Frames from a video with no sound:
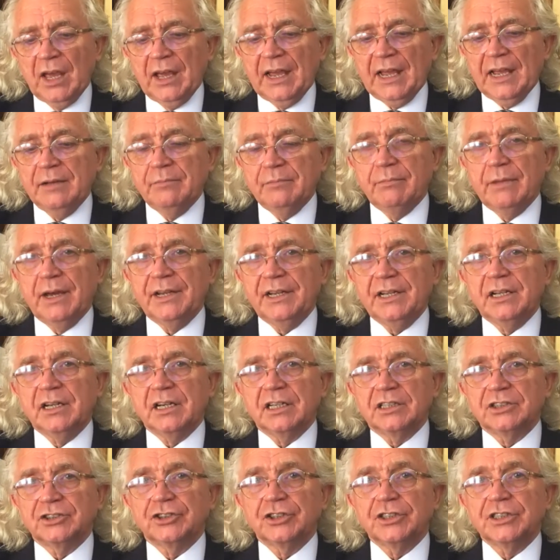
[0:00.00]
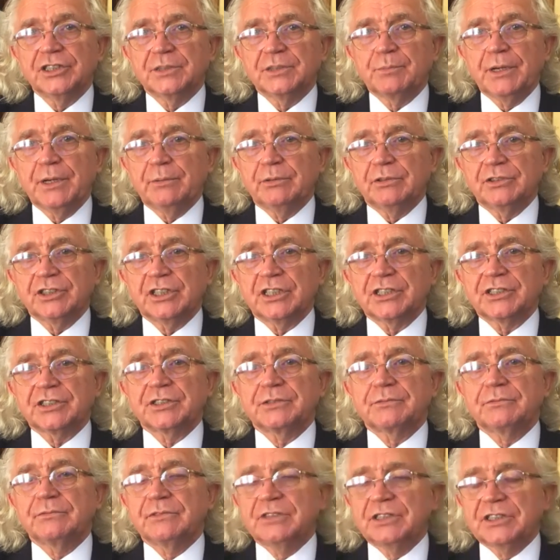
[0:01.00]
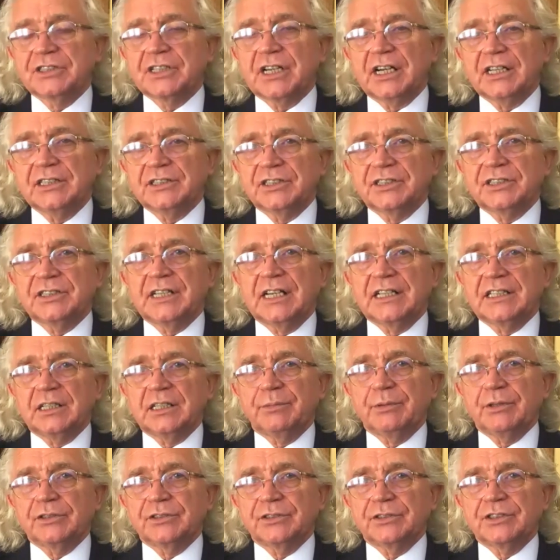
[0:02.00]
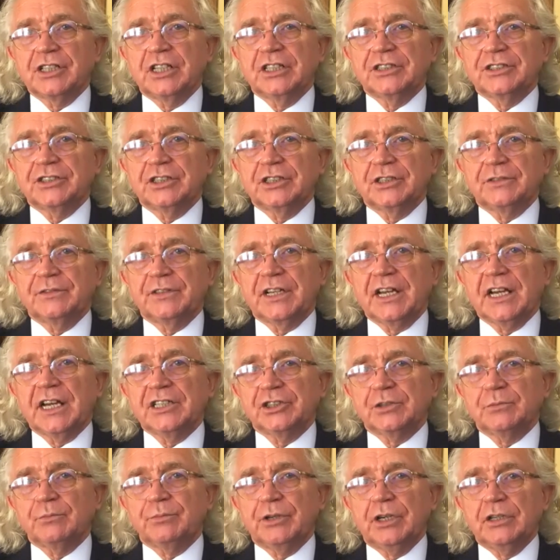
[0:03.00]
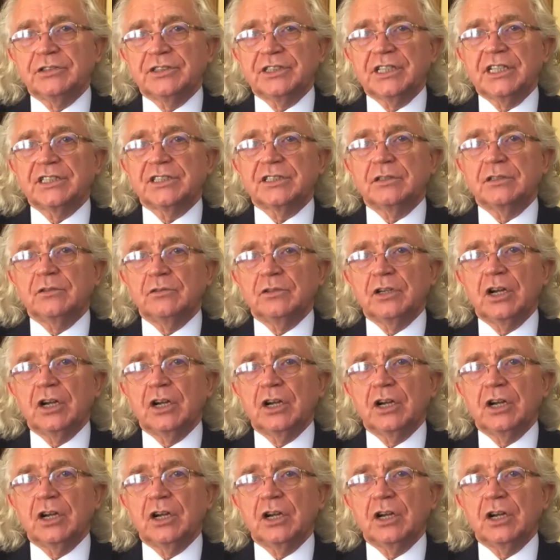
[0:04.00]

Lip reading: In many countries, people just decide to set up a certification process.